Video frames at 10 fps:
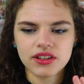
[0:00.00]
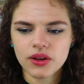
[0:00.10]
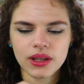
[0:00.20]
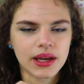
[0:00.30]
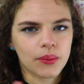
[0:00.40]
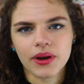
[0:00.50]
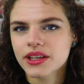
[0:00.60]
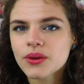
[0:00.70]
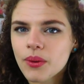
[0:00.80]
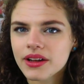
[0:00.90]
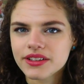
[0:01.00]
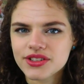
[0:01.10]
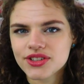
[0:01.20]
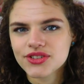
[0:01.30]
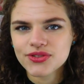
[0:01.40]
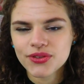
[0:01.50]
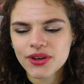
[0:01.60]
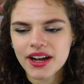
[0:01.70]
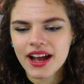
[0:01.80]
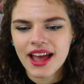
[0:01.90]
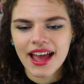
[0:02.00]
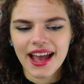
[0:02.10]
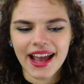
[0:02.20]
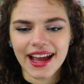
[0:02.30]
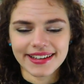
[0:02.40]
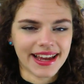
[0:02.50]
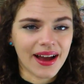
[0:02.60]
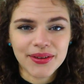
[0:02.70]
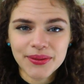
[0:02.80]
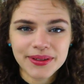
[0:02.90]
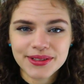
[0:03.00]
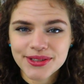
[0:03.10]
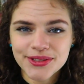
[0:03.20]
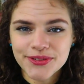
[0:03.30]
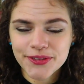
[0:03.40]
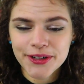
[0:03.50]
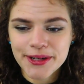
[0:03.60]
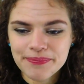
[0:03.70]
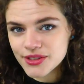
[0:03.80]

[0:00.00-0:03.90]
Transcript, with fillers: know like what you want to search for and how you want to search for it.